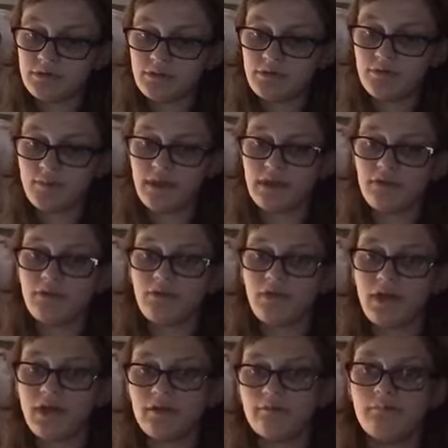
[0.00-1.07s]
to make it look
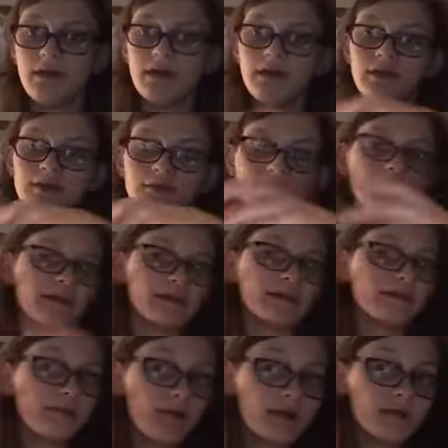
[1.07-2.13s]
like my shirt has
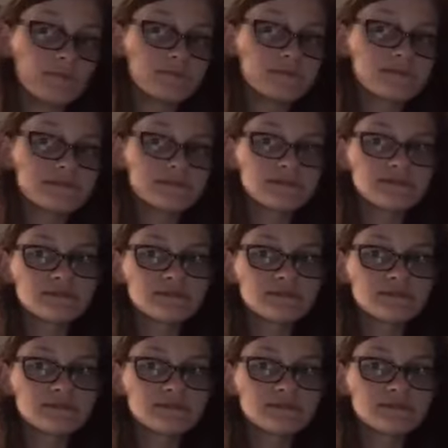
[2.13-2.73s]
stripes.